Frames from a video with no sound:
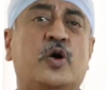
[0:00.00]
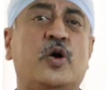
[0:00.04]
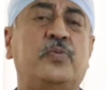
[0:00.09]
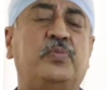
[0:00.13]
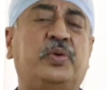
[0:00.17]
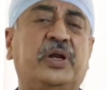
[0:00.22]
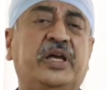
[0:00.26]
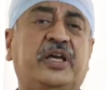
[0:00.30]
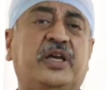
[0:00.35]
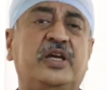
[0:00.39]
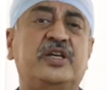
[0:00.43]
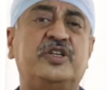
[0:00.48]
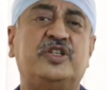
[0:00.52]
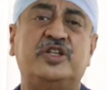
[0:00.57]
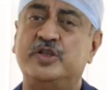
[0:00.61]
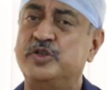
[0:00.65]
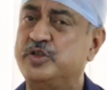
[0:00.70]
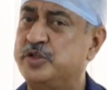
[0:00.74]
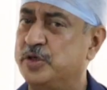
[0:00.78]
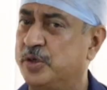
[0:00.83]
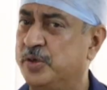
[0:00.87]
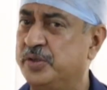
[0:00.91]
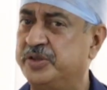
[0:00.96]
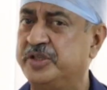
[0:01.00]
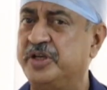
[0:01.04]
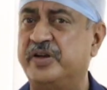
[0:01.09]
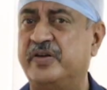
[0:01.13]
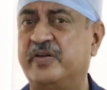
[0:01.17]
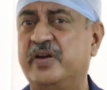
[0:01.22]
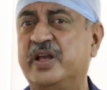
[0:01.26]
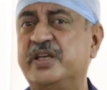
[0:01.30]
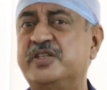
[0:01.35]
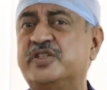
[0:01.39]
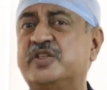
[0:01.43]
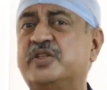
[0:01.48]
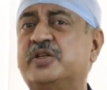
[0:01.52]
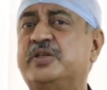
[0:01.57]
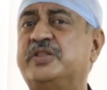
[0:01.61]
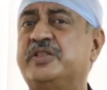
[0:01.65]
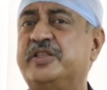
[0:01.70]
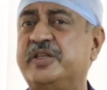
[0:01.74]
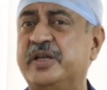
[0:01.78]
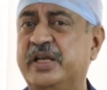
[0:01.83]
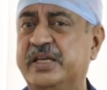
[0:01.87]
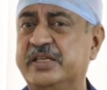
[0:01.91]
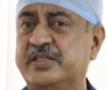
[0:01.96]
complications or the risk
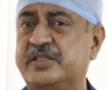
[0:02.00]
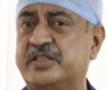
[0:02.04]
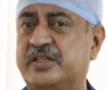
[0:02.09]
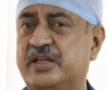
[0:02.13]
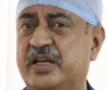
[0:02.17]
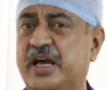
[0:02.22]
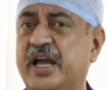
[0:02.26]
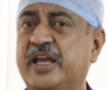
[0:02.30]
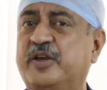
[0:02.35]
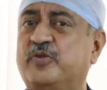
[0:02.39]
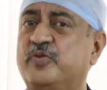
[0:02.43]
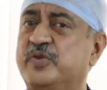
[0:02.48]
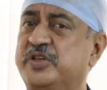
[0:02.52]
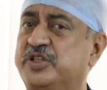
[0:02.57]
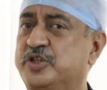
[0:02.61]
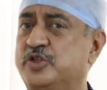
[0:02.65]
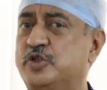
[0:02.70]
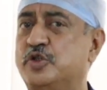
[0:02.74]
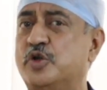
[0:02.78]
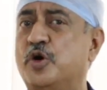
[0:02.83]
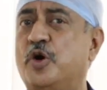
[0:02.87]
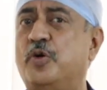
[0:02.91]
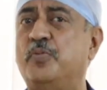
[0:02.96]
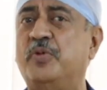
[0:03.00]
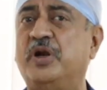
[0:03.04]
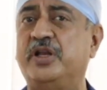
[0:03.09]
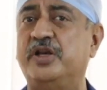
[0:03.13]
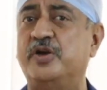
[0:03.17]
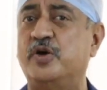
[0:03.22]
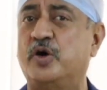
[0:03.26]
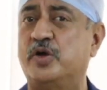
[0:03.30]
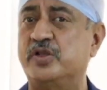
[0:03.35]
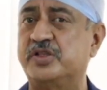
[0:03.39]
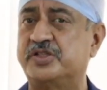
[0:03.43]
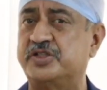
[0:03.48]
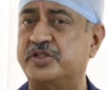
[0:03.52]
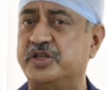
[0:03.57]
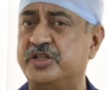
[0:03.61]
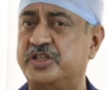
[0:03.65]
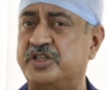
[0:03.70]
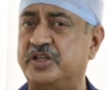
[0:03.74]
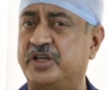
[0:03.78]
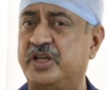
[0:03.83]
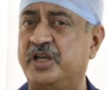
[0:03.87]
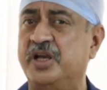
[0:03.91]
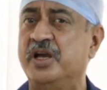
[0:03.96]
things like, which is normal in all
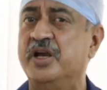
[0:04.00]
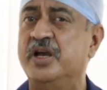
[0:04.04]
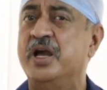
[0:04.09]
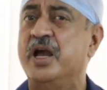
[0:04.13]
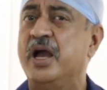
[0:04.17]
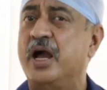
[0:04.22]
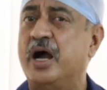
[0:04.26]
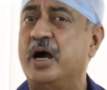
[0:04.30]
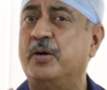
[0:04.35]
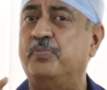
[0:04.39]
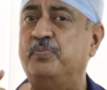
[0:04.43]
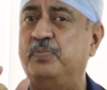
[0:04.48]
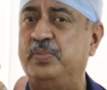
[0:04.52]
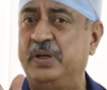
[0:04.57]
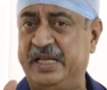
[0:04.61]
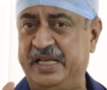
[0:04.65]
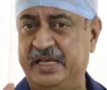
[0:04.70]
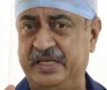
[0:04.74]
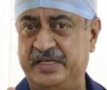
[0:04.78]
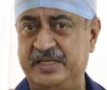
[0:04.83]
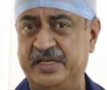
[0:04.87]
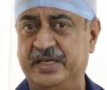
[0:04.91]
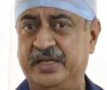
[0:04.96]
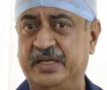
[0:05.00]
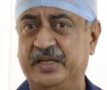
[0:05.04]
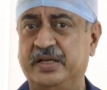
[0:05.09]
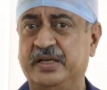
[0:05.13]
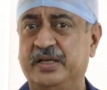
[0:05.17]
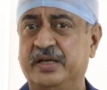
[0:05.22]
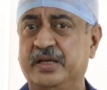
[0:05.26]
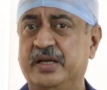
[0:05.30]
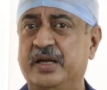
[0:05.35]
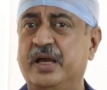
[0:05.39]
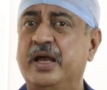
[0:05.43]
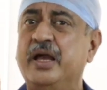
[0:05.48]
surgery, a bleeding,